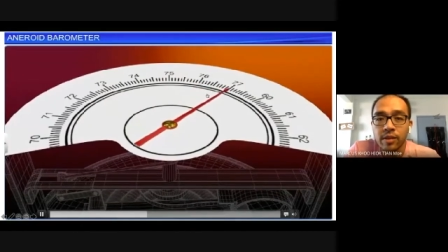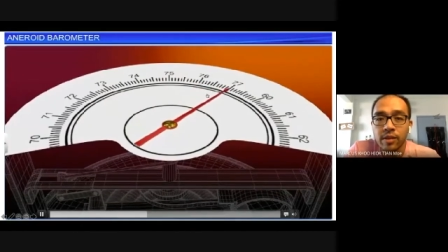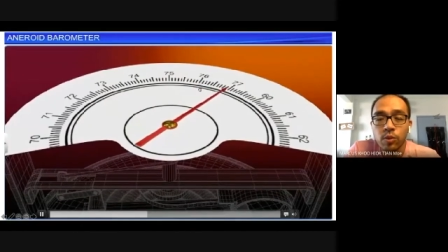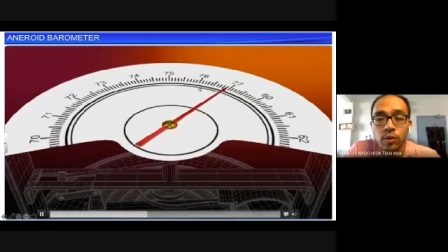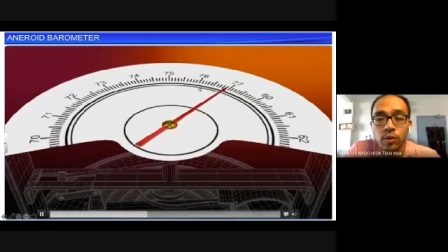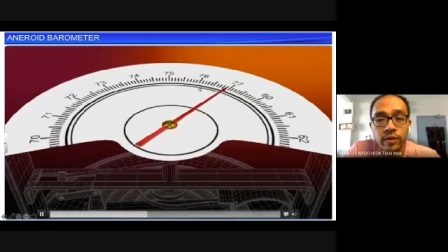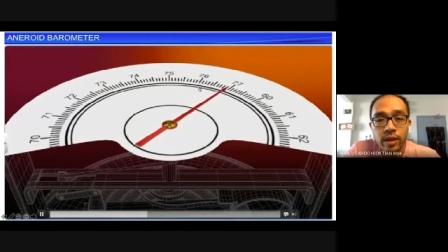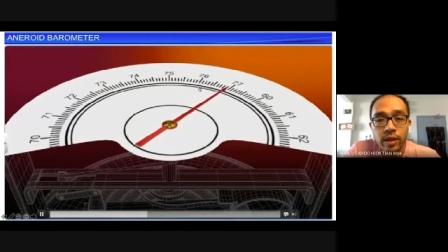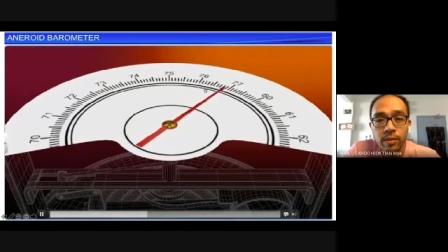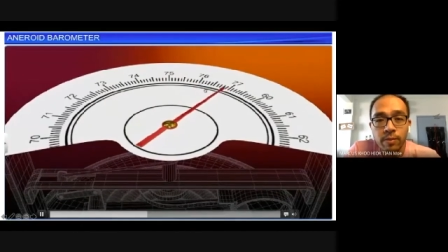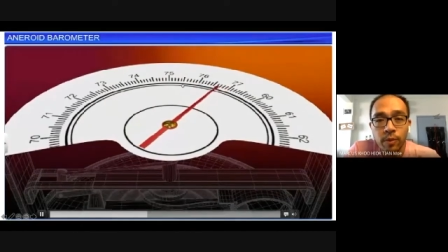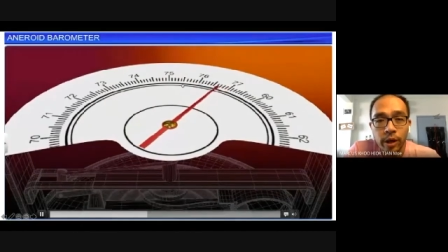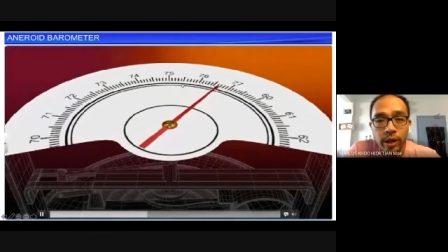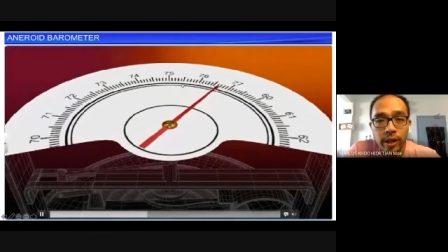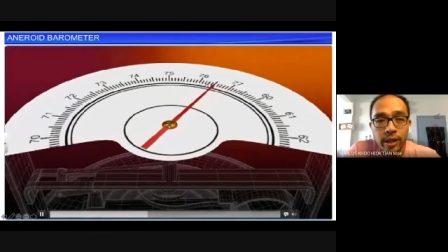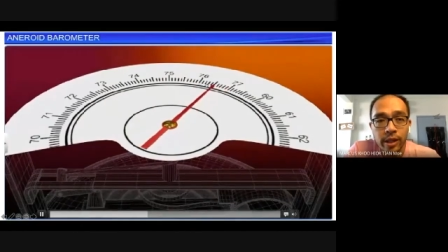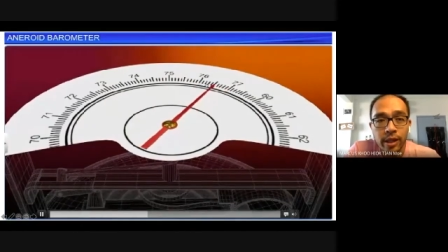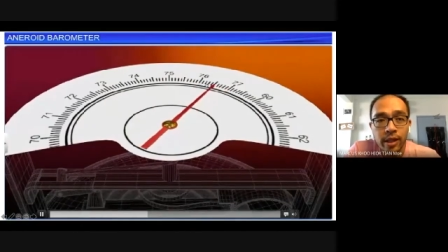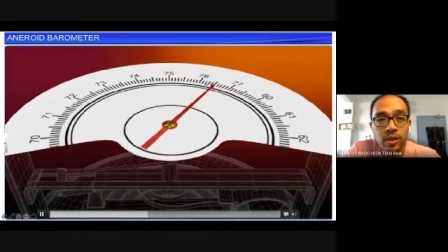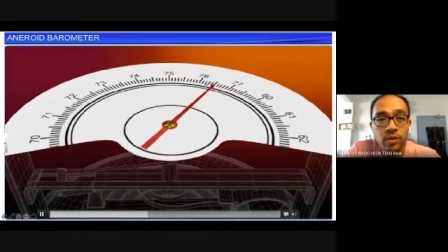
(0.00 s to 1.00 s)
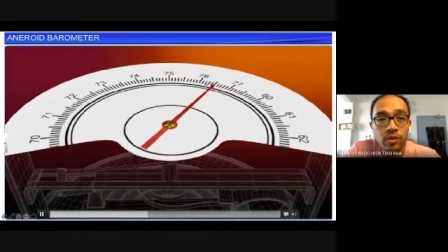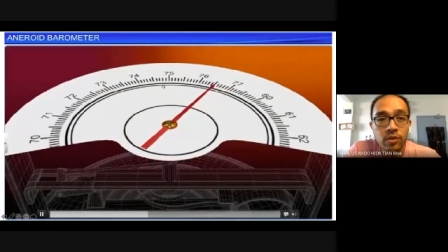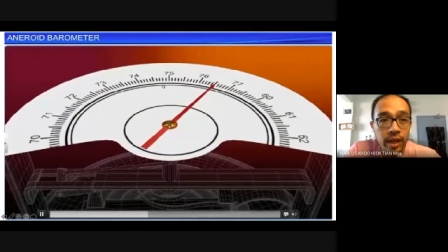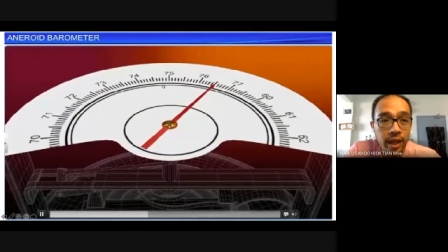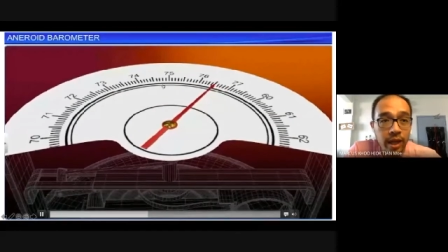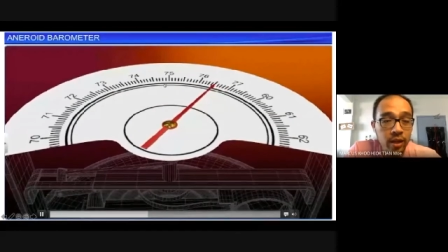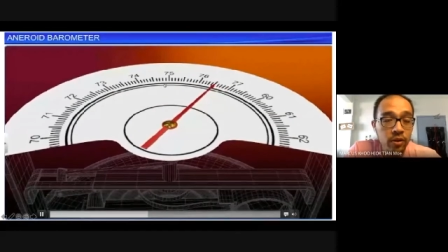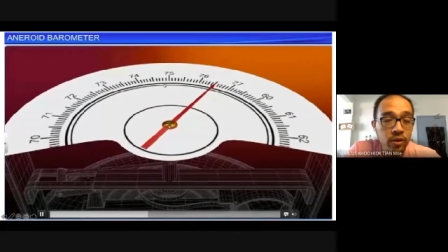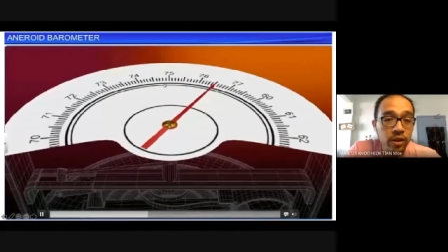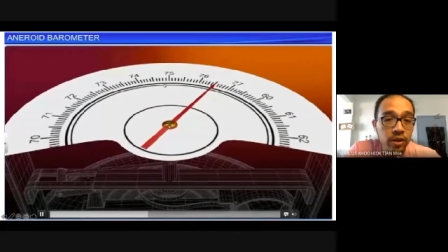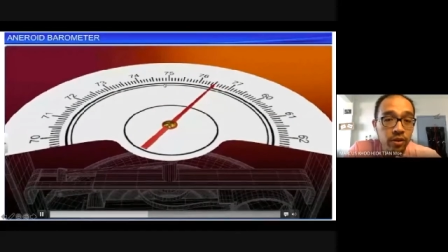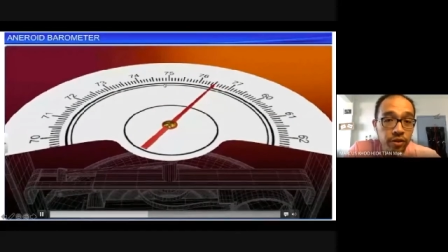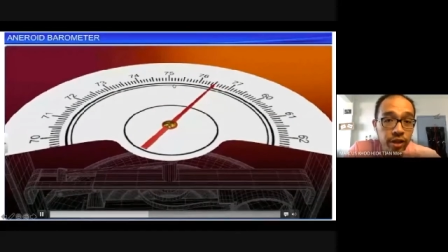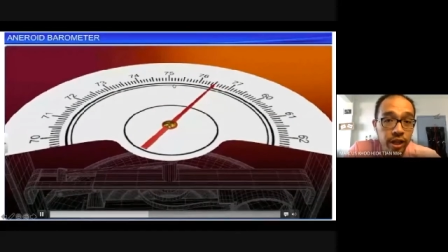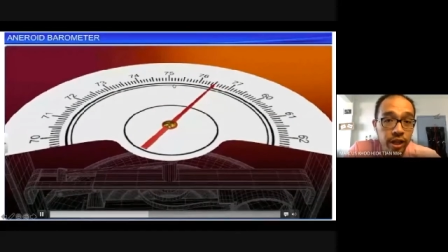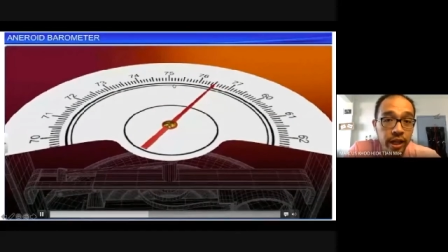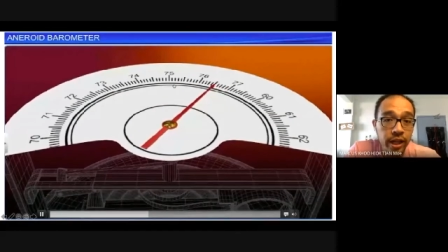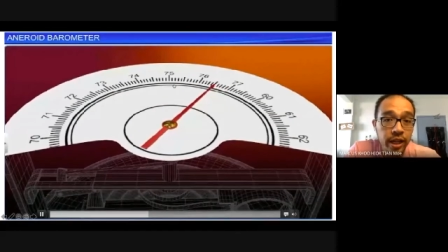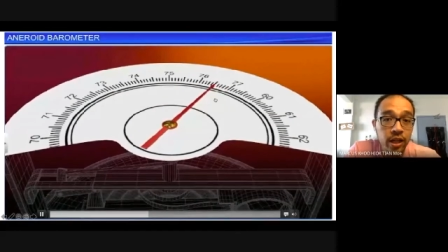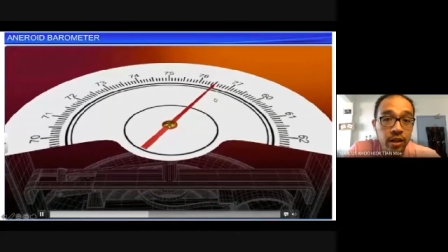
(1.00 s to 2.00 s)
moves the pointer to tell you the
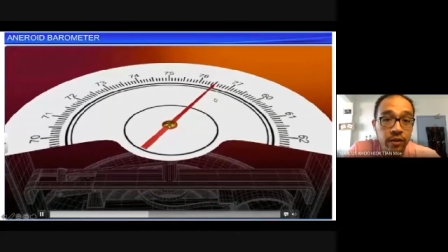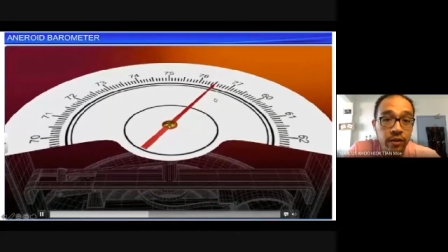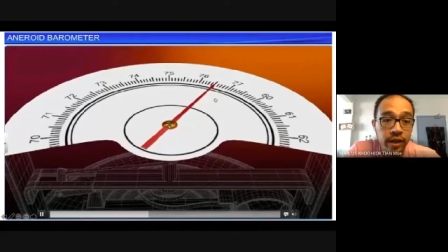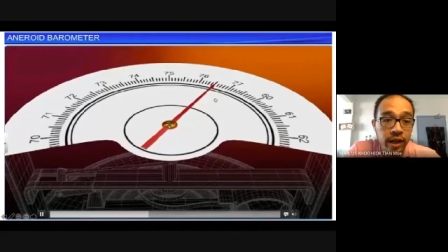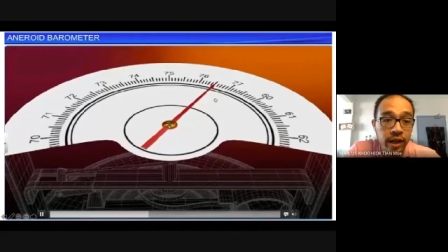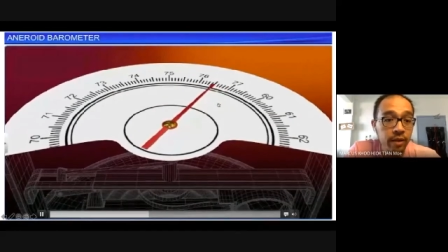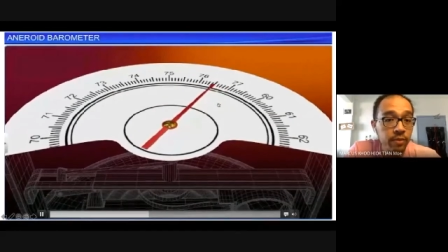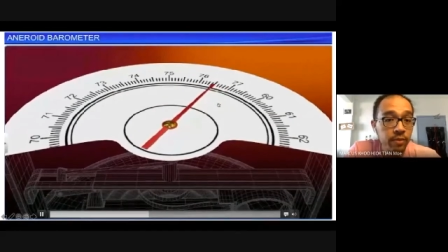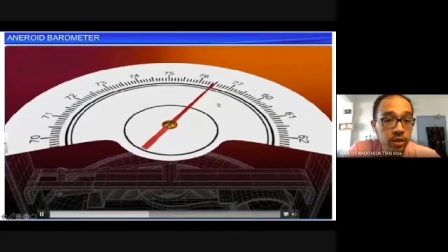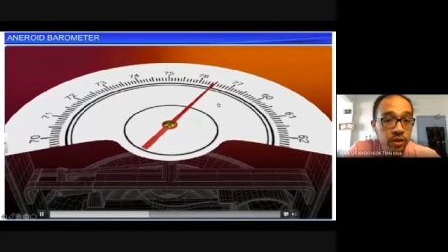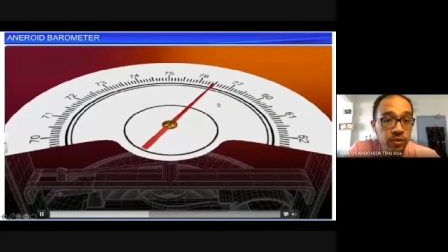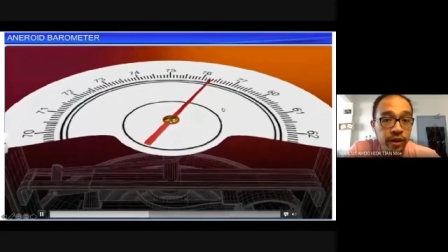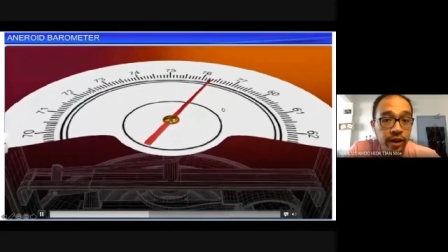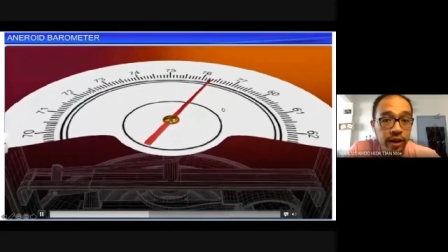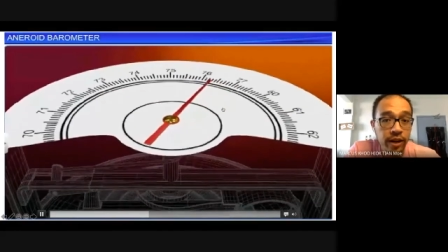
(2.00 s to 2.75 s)
reading of the atmospheric